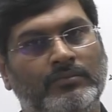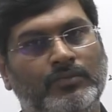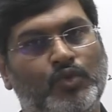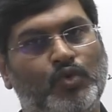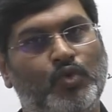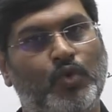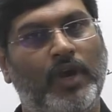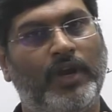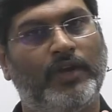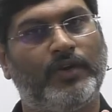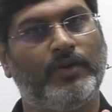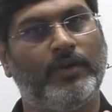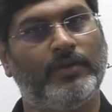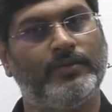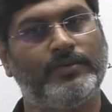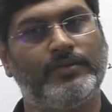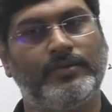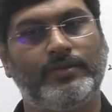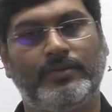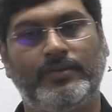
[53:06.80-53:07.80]
2
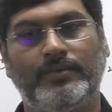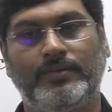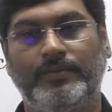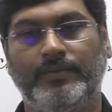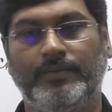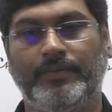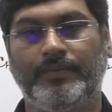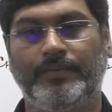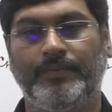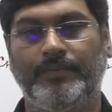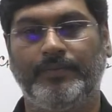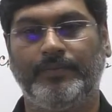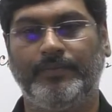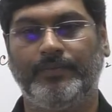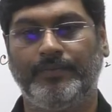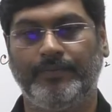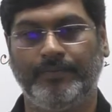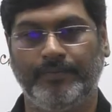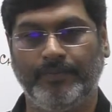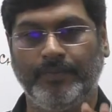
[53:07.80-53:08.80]
electrons.
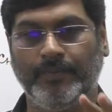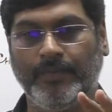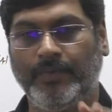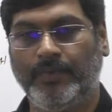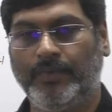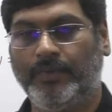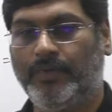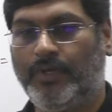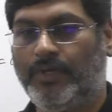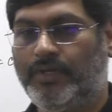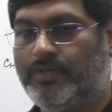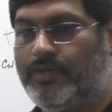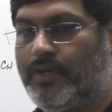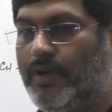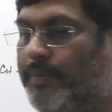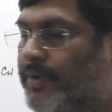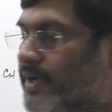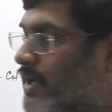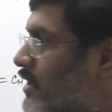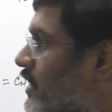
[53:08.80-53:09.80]
This
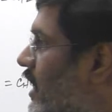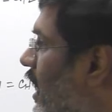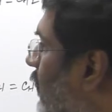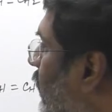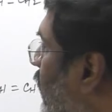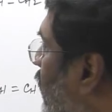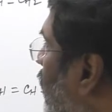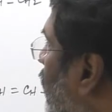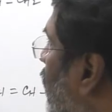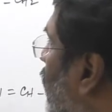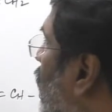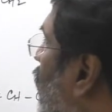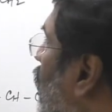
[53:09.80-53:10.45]
orbital is having